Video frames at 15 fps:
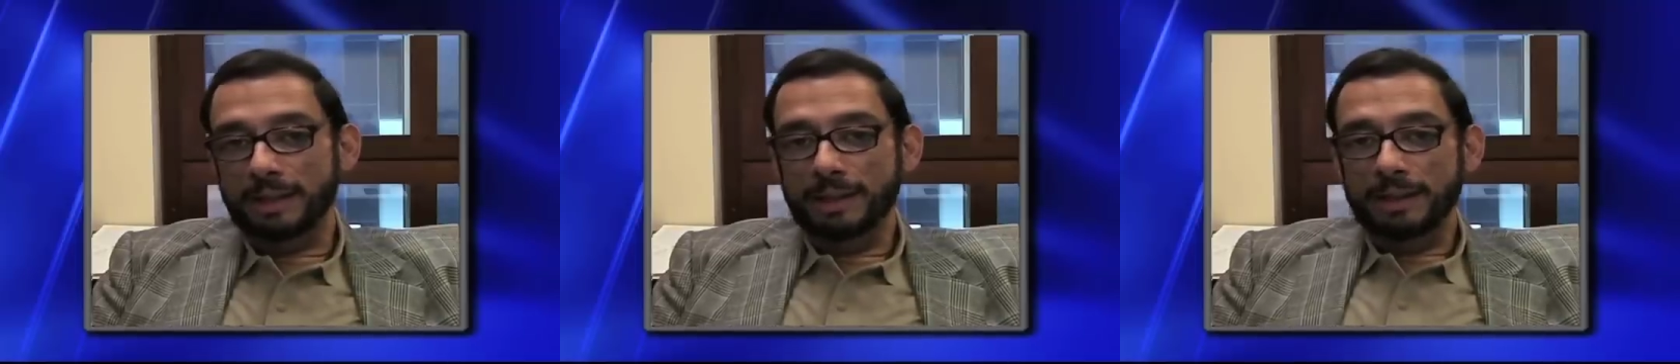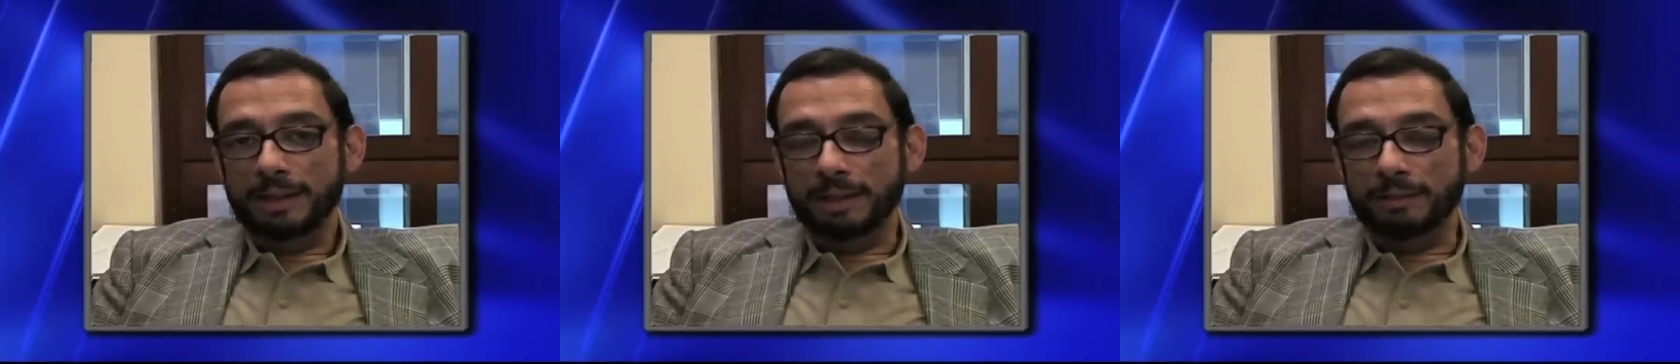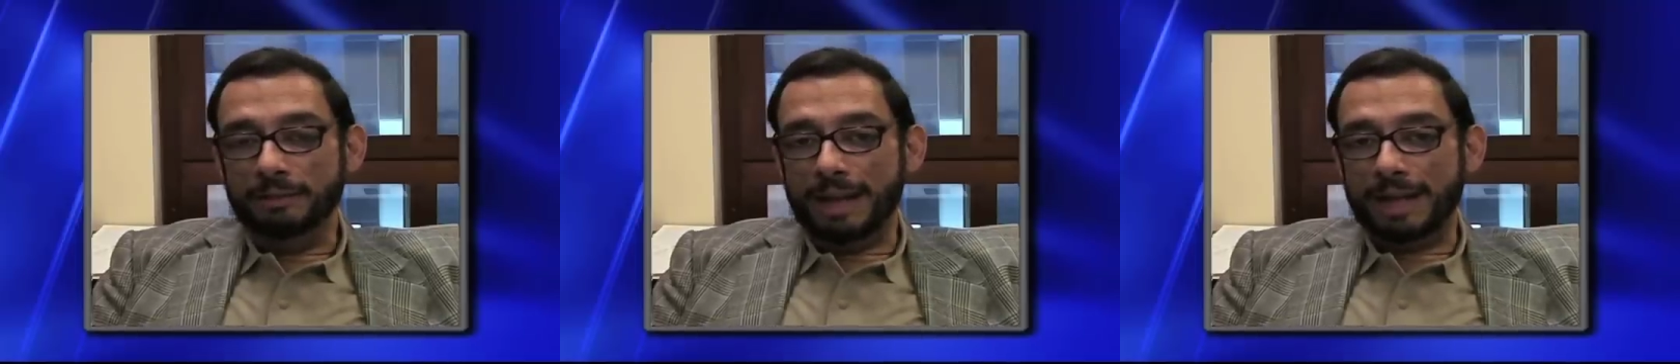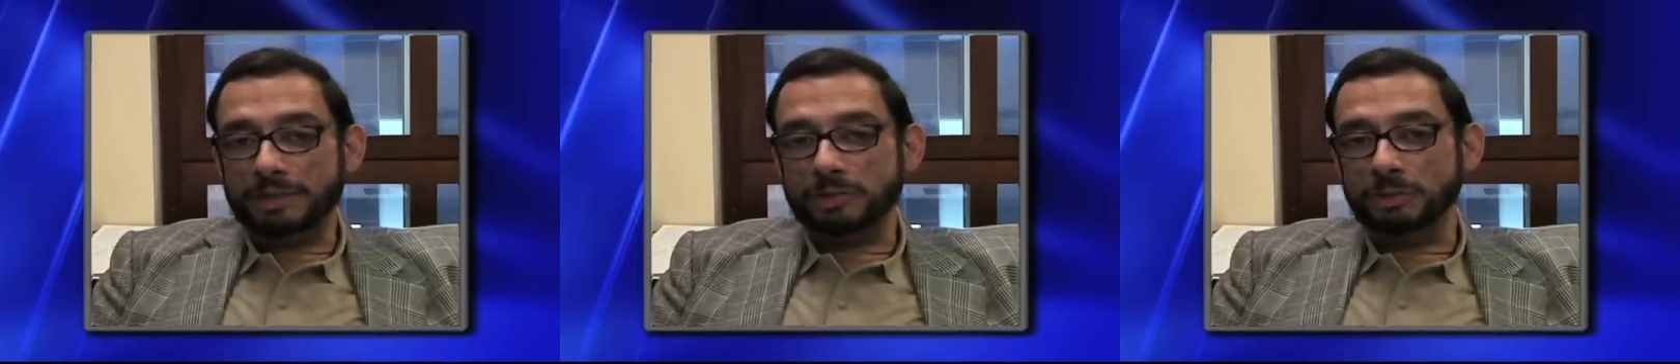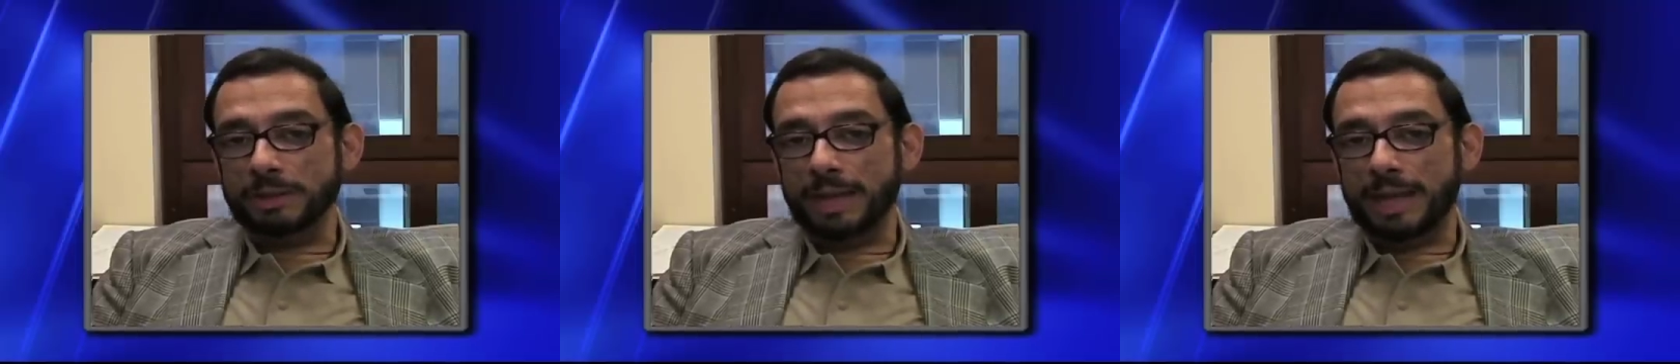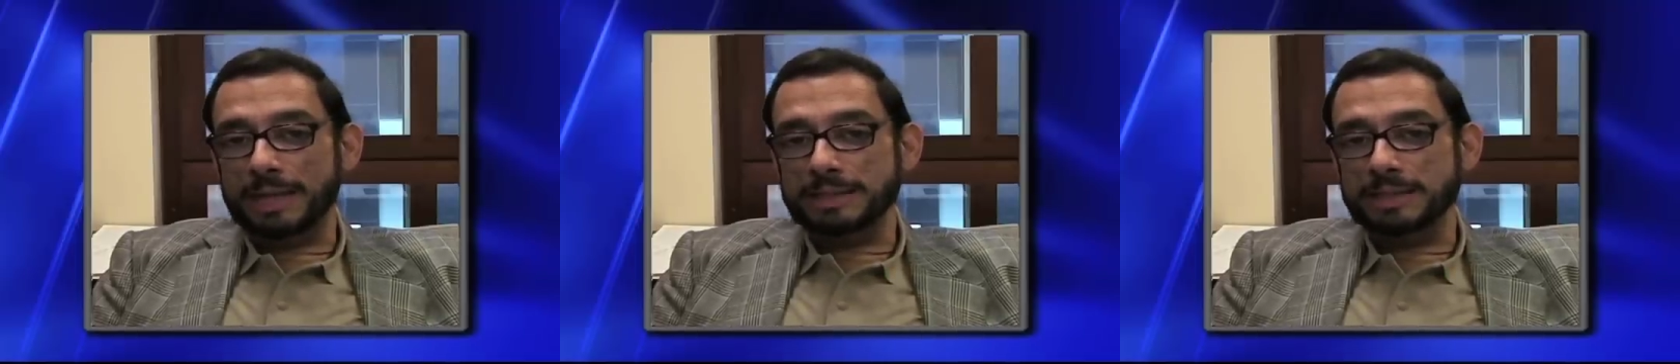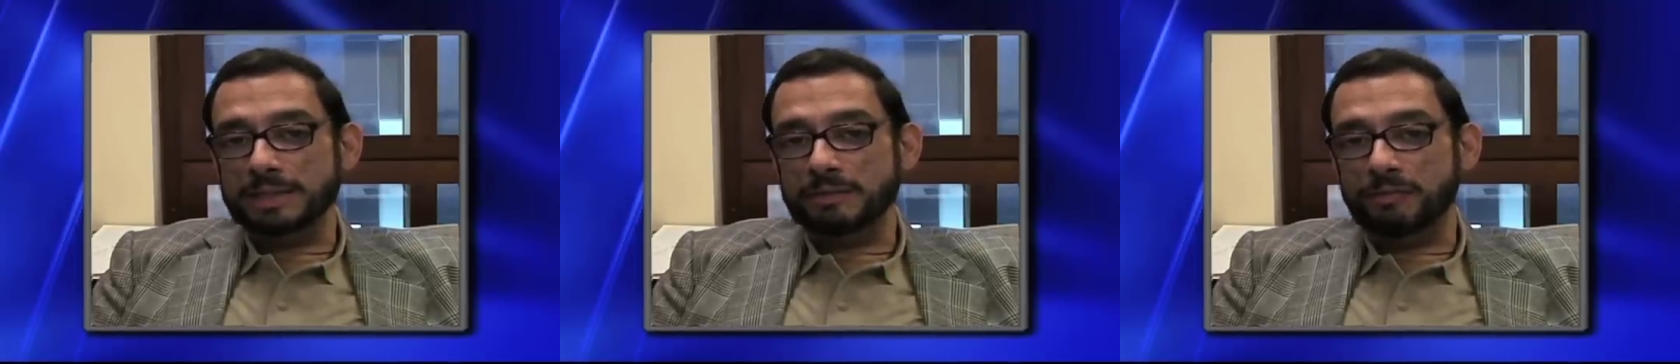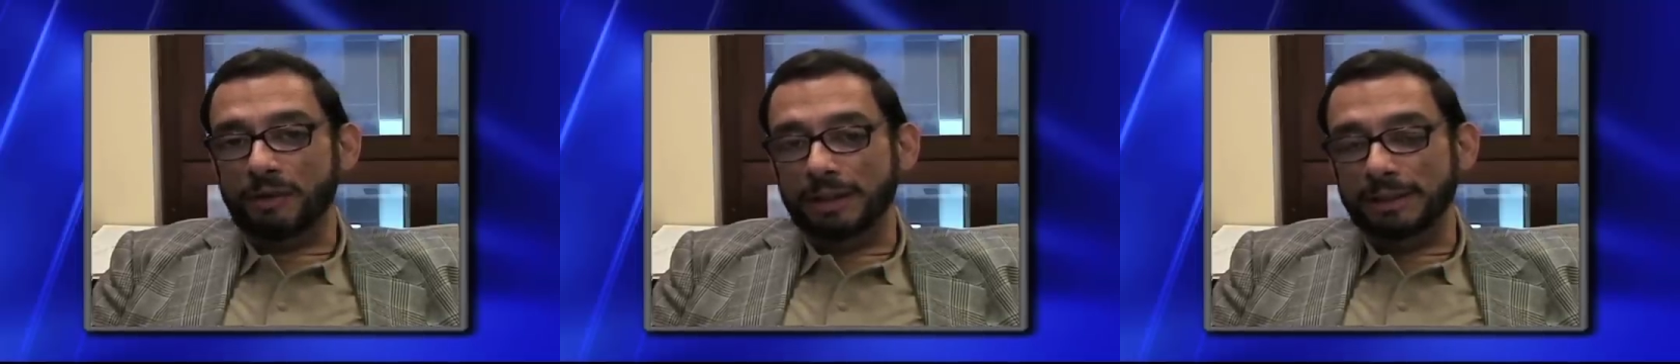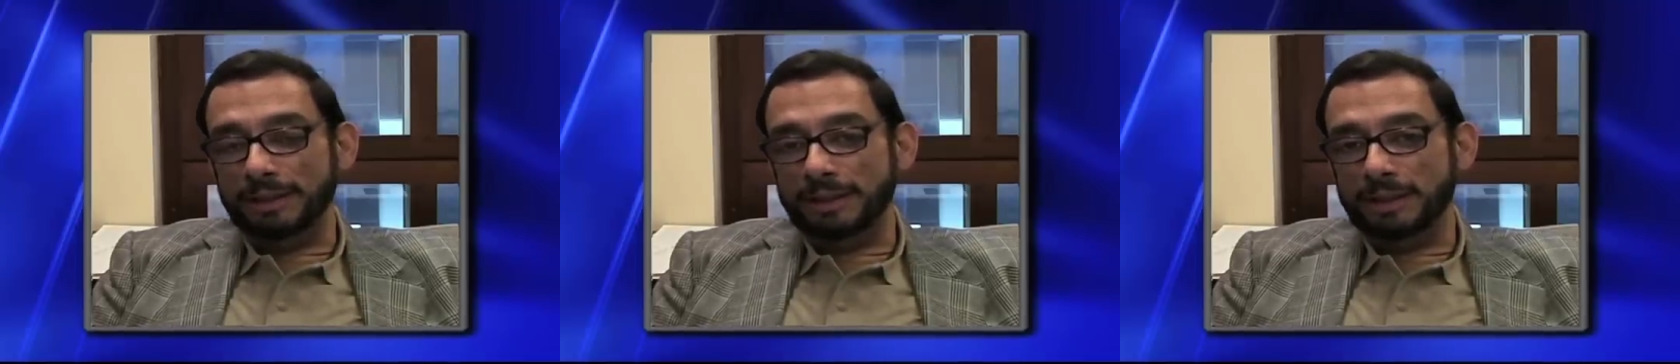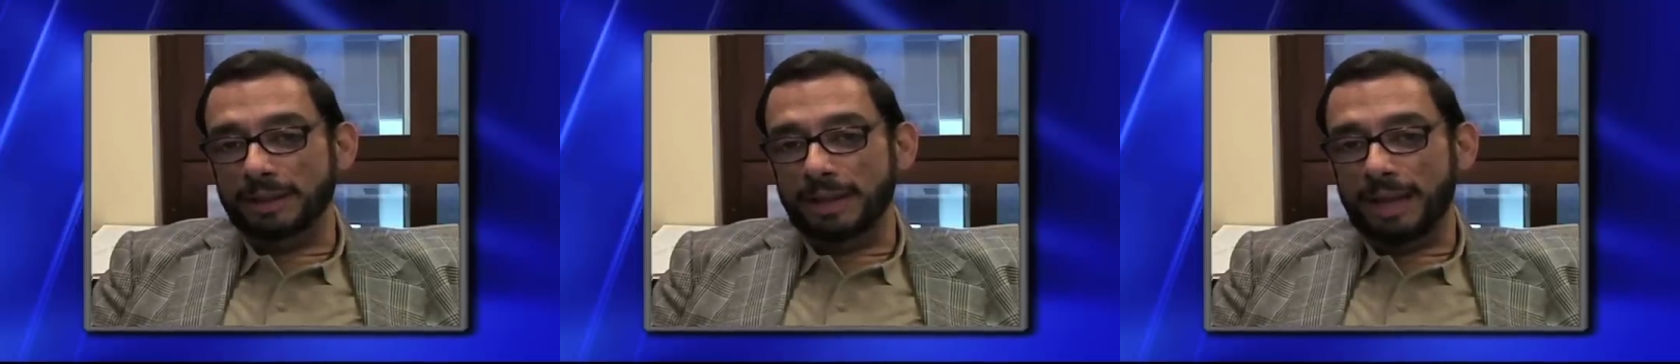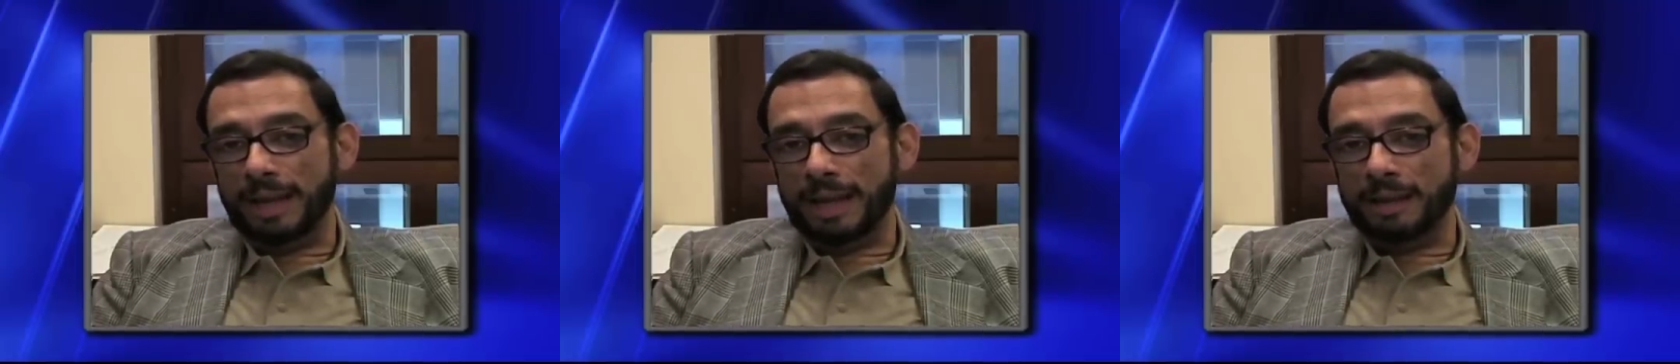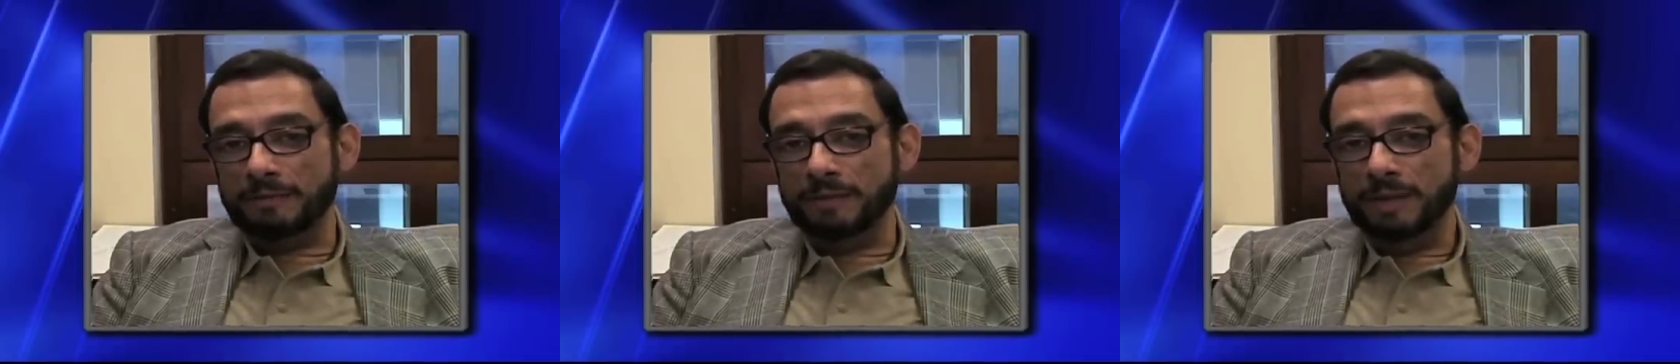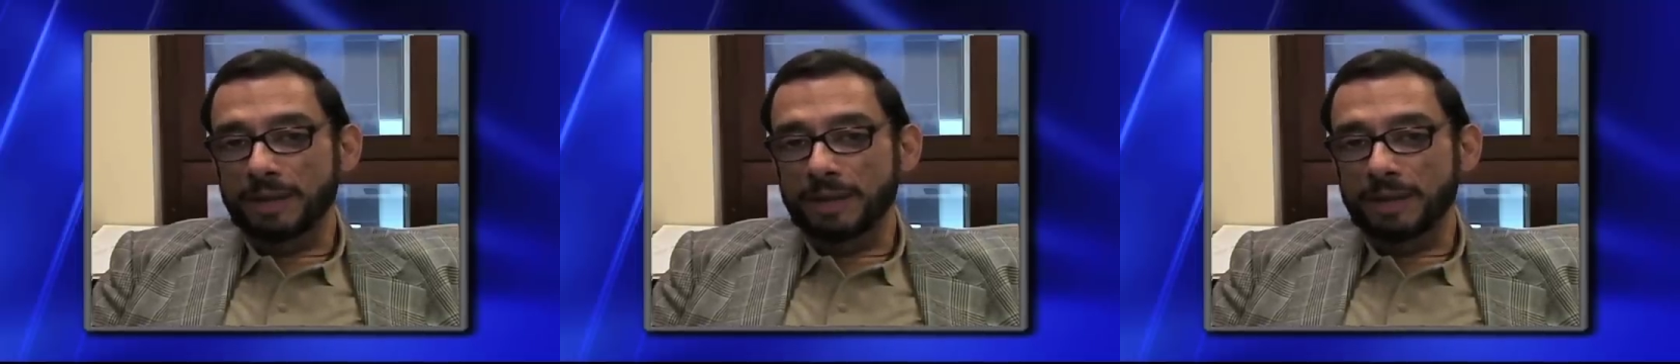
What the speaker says: natural gas is finally going to have